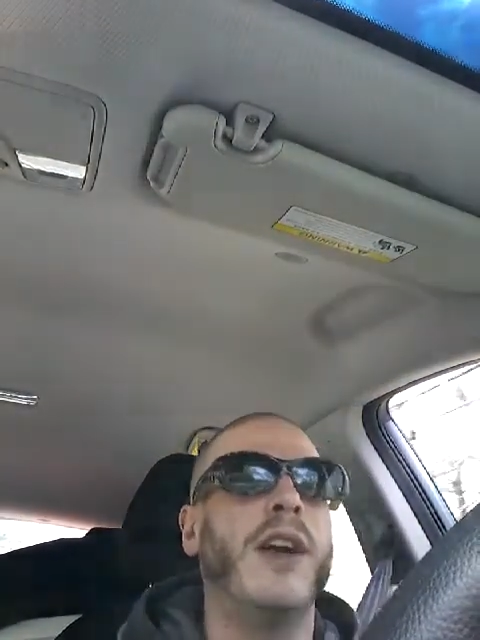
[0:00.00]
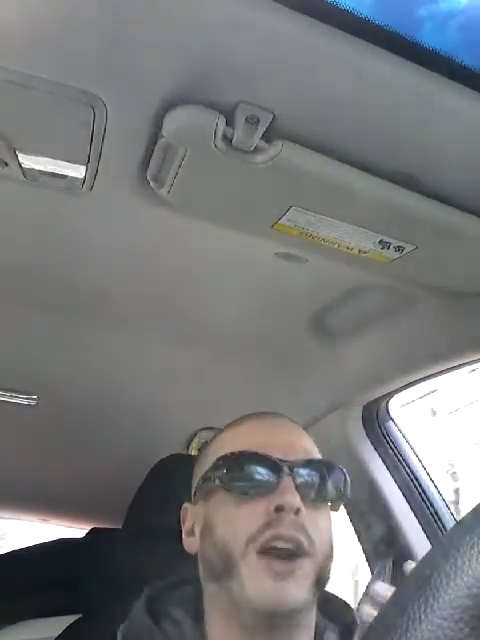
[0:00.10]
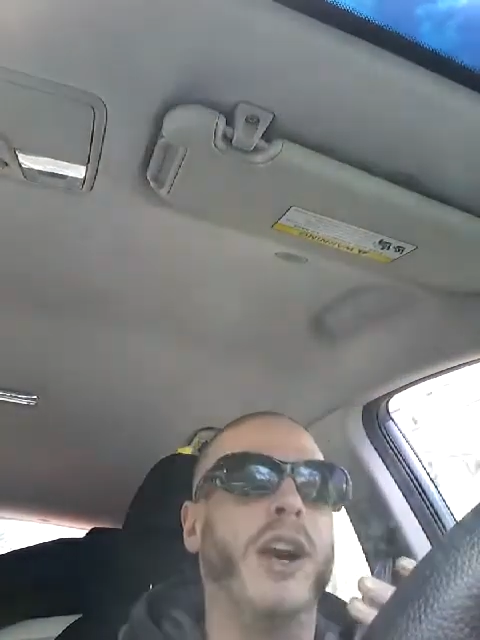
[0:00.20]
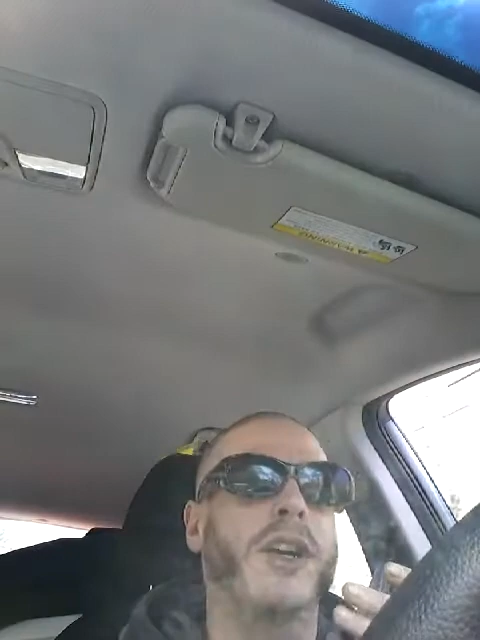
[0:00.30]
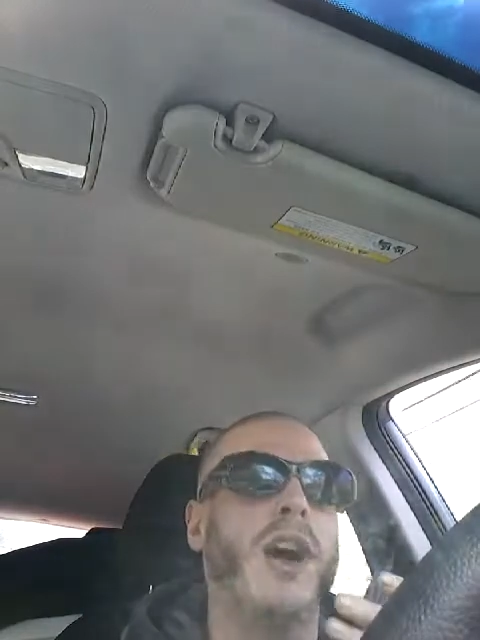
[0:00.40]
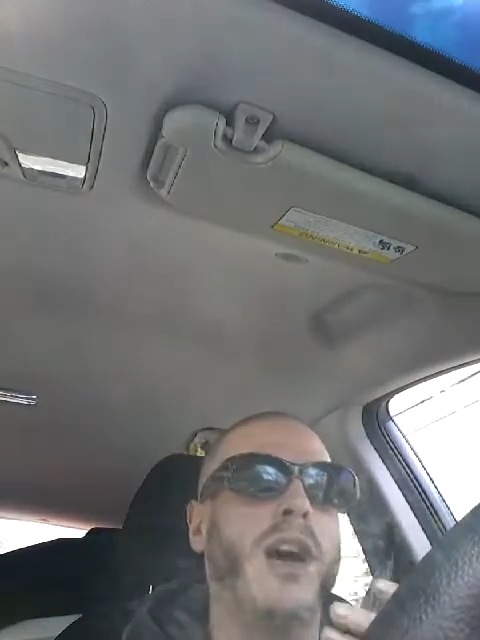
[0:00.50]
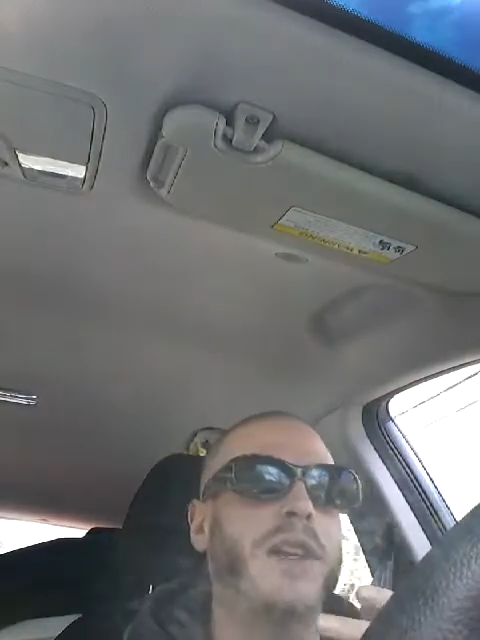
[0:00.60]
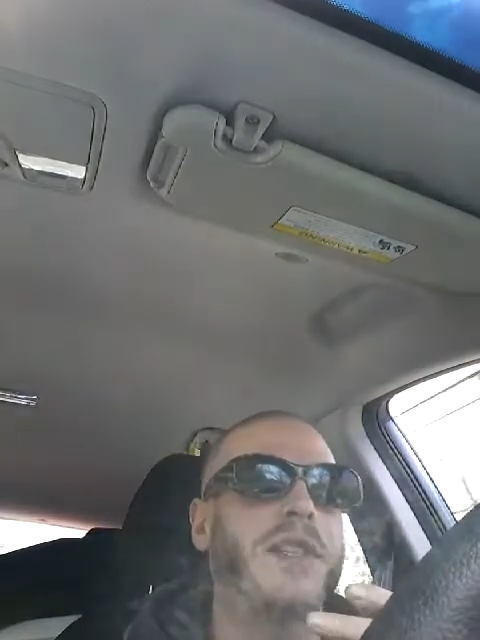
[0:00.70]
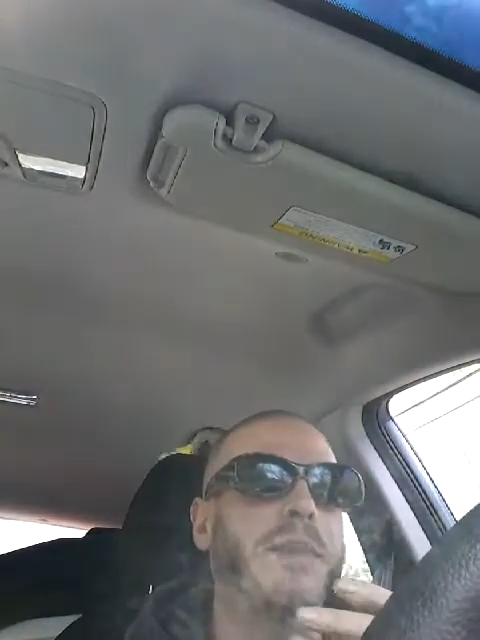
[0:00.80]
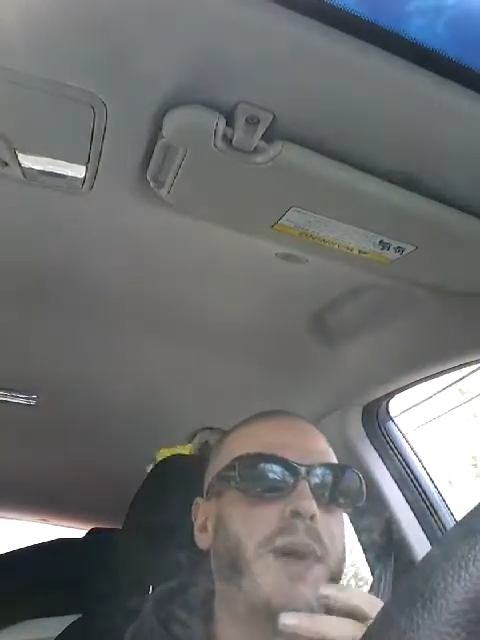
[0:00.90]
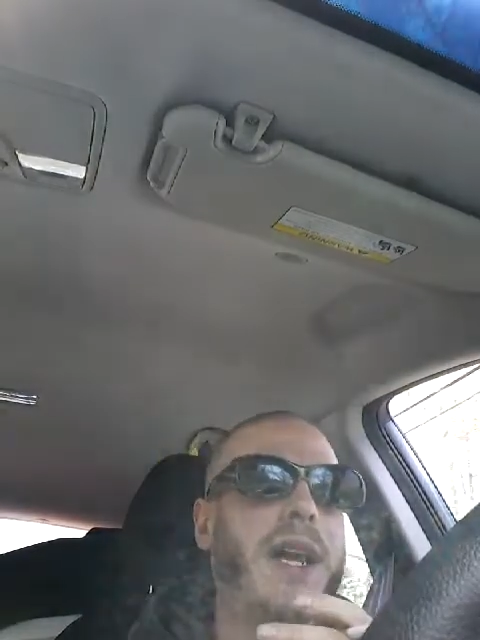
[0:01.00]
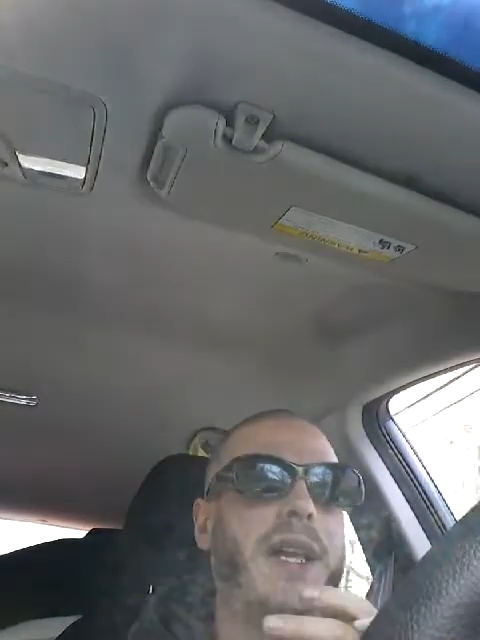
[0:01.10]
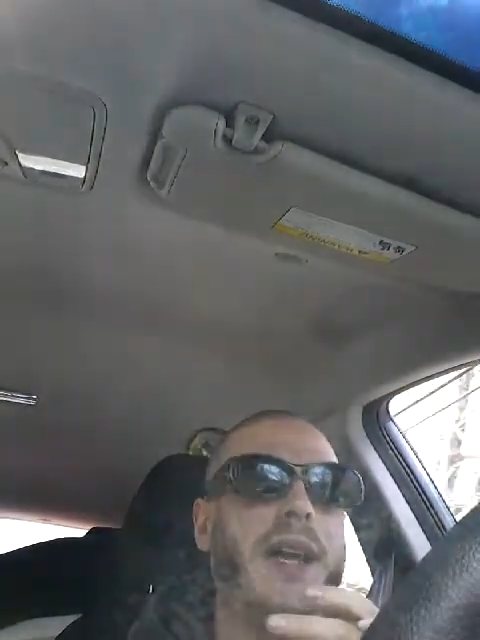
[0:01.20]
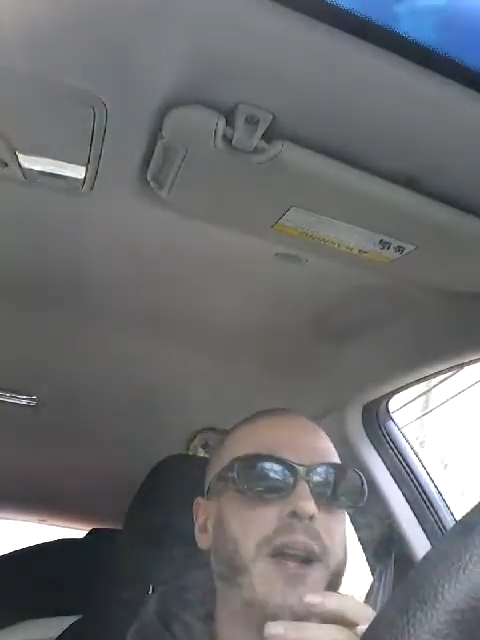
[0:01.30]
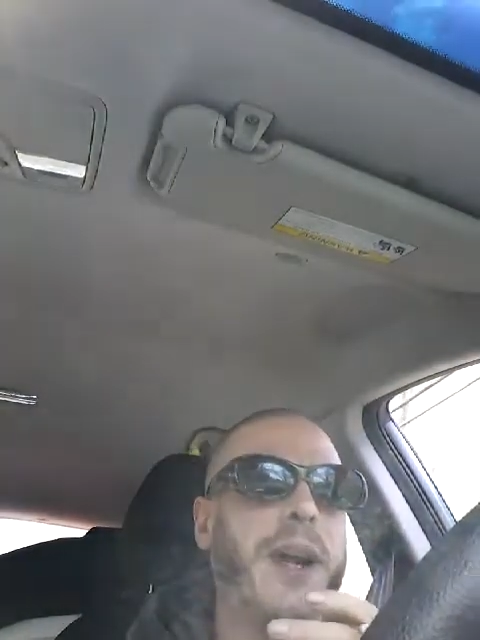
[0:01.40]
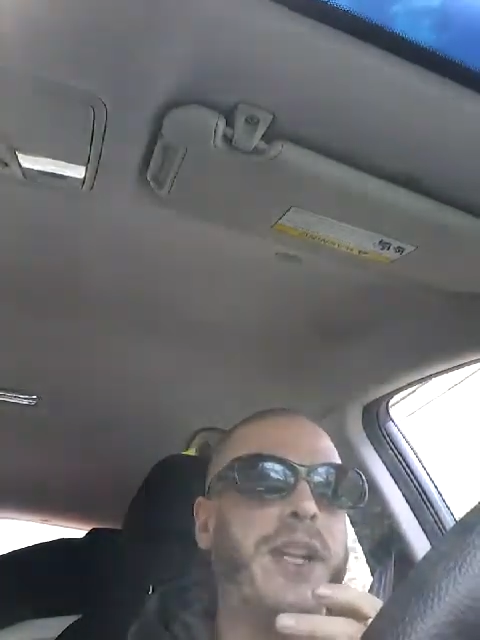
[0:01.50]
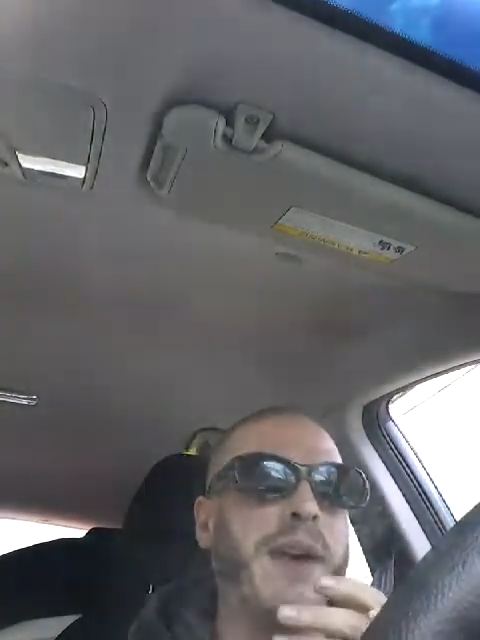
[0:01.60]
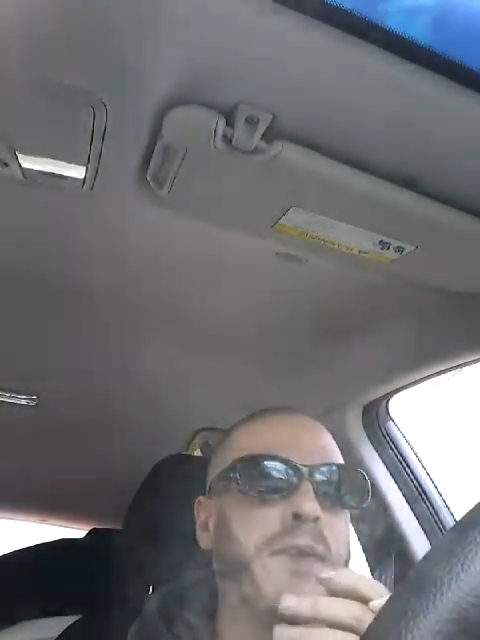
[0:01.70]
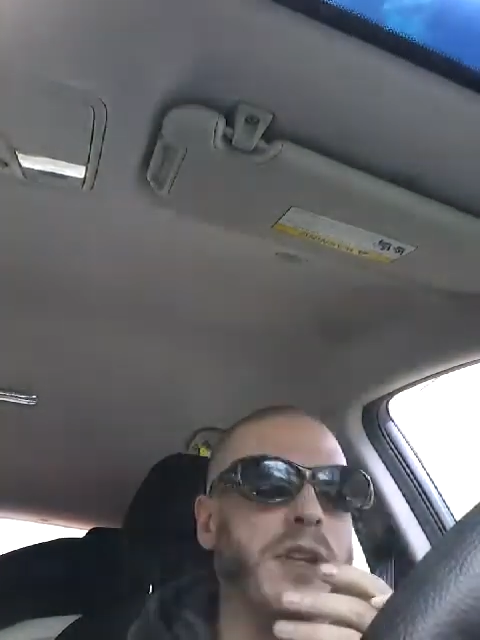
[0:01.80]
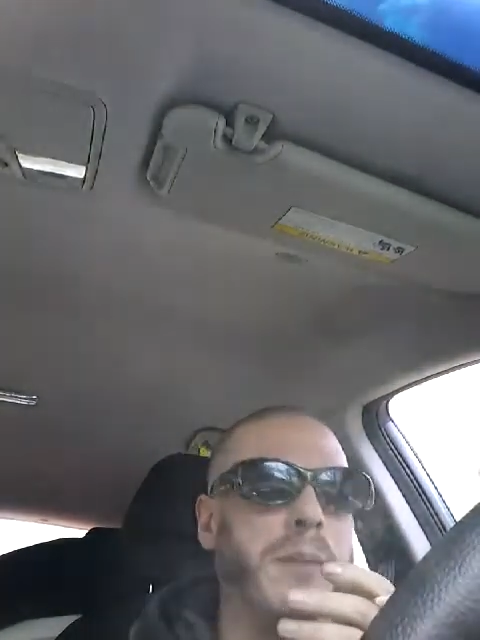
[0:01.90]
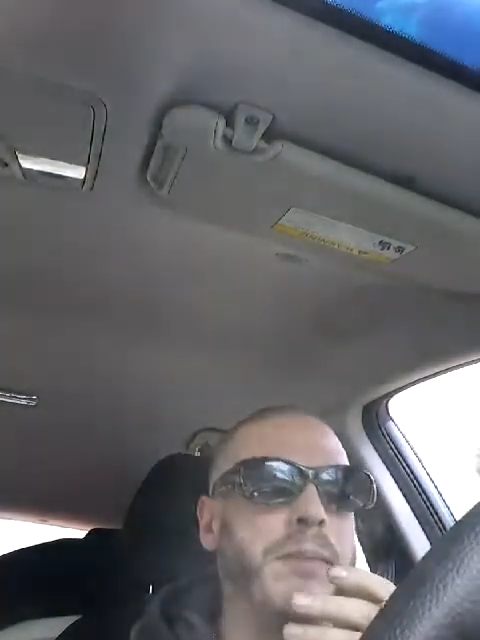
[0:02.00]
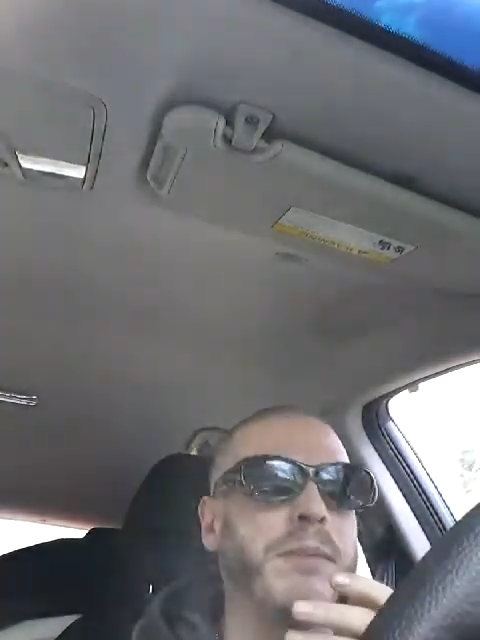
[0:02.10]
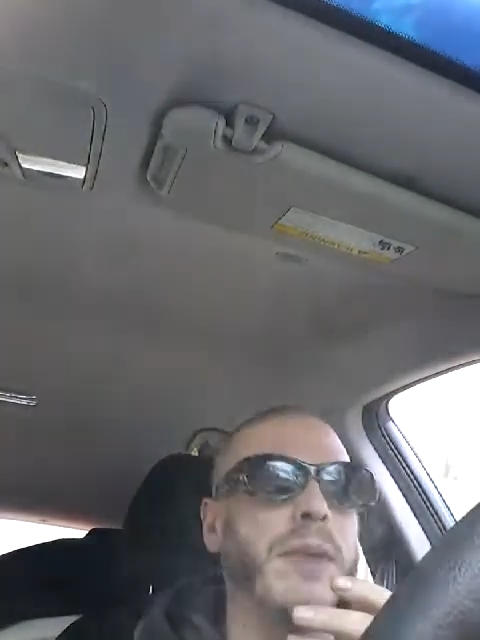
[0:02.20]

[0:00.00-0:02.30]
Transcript: are caused by Nephilim